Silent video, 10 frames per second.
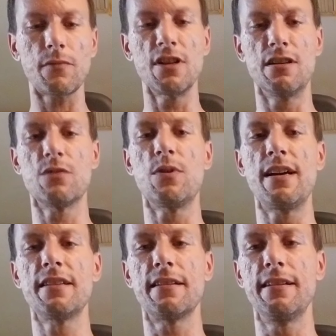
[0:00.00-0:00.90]

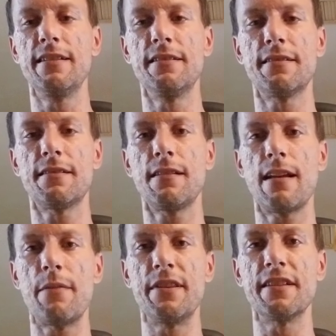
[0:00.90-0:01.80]
Otherwise, this
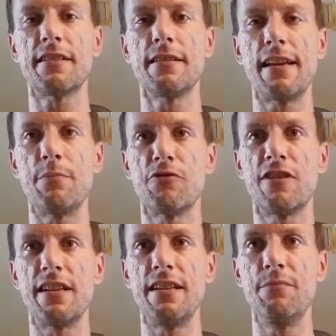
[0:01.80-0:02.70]
is a
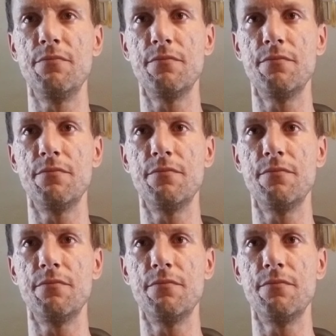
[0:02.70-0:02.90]
pretty